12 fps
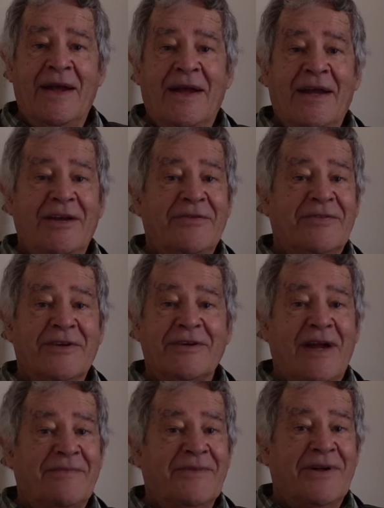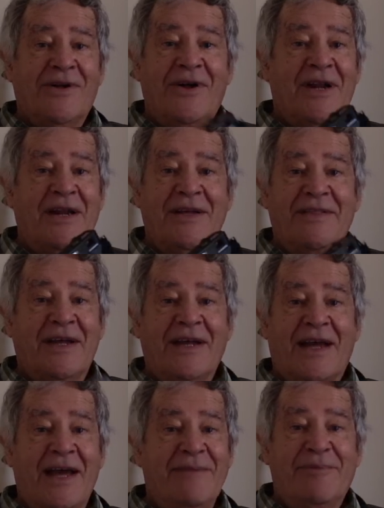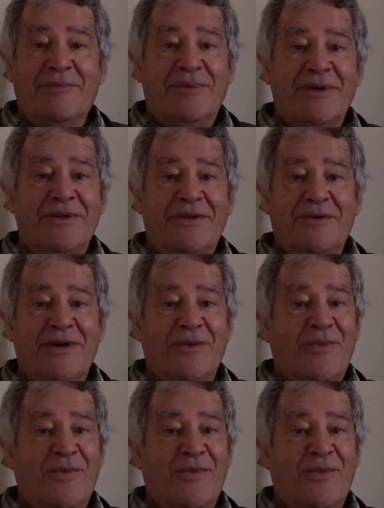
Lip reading: you still haven't got anything capable of doing